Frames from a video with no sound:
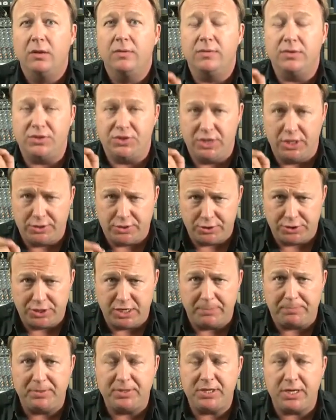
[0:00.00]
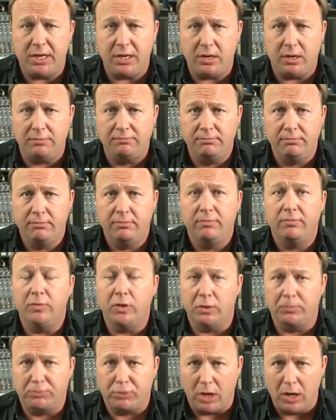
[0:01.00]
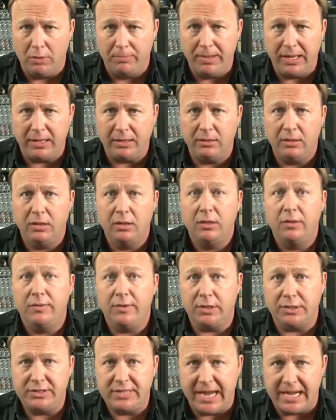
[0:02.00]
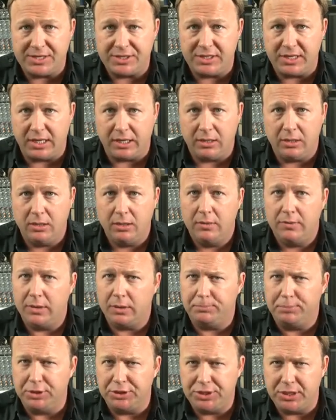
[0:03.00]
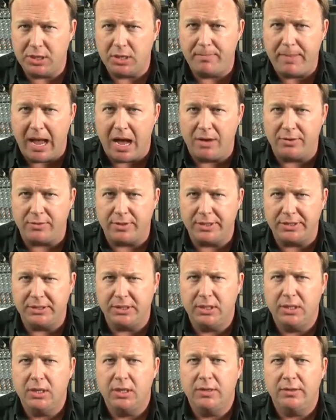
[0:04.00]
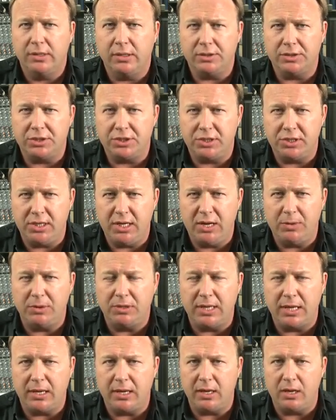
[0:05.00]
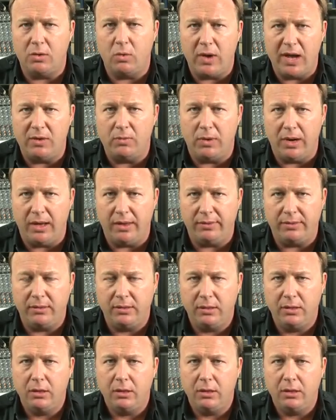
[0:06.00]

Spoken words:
The censorship is here. They're probing. They're testing. They're pushing the boundaries. They're seeing what they can get away with.